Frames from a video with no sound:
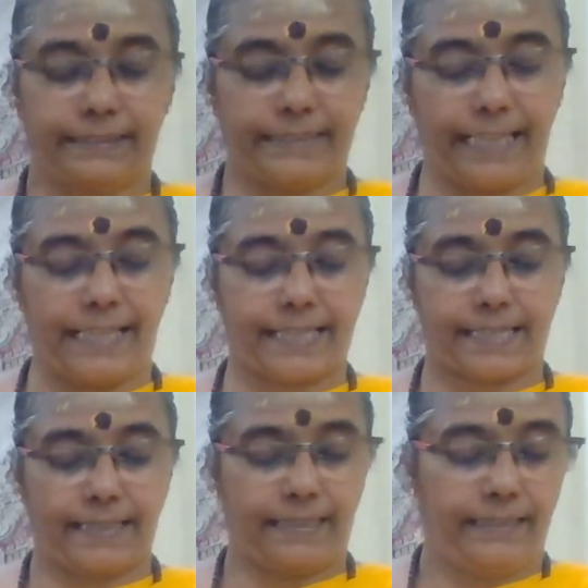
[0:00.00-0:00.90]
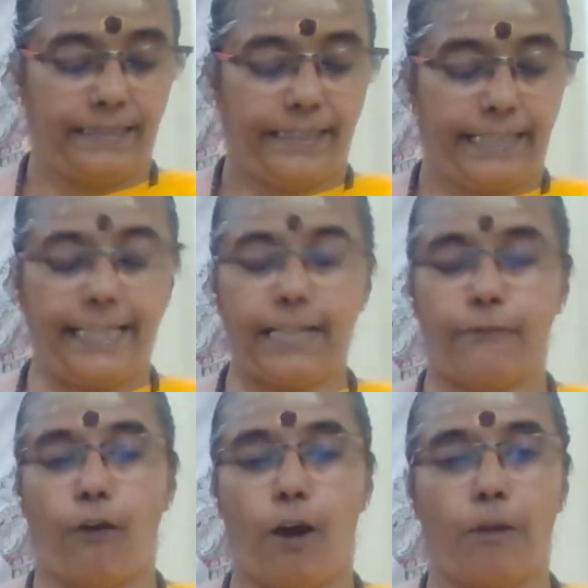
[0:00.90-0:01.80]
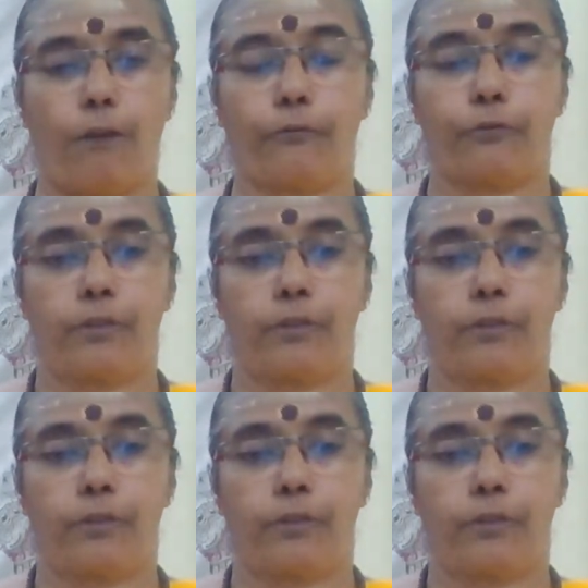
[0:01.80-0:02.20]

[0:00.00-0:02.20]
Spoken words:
that is in the form of